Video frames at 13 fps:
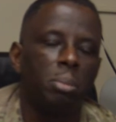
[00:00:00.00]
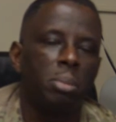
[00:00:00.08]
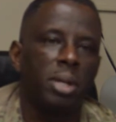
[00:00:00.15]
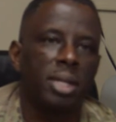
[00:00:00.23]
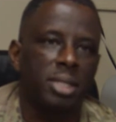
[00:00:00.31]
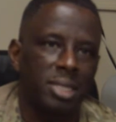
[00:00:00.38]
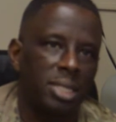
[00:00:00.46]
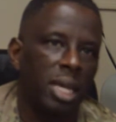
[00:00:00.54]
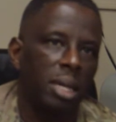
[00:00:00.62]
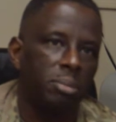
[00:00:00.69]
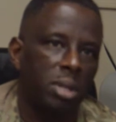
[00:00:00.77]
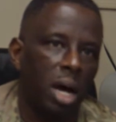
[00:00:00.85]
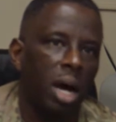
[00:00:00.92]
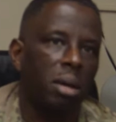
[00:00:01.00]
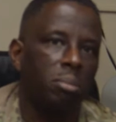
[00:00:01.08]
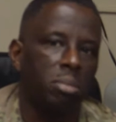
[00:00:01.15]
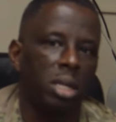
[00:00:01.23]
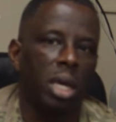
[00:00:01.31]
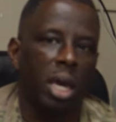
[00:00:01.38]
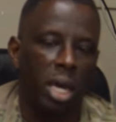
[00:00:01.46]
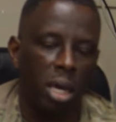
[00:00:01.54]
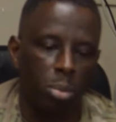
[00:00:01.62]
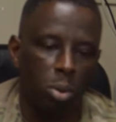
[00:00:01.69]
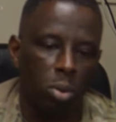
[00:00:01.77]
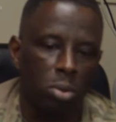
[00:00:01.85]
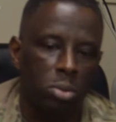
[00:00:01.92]
but at the same time be
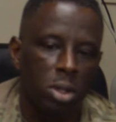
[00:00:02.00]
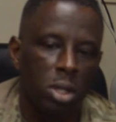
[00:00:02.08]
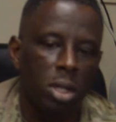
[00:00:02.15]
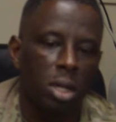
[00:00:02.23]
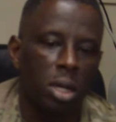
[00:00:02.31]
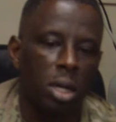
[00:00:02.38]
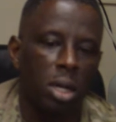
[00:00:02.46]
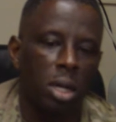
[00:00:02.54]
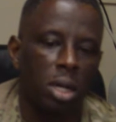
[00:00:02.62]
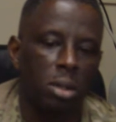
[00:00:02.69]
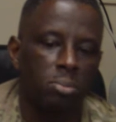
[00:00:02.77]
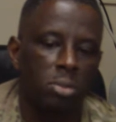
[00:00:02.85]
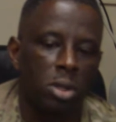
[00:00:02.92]
able uh,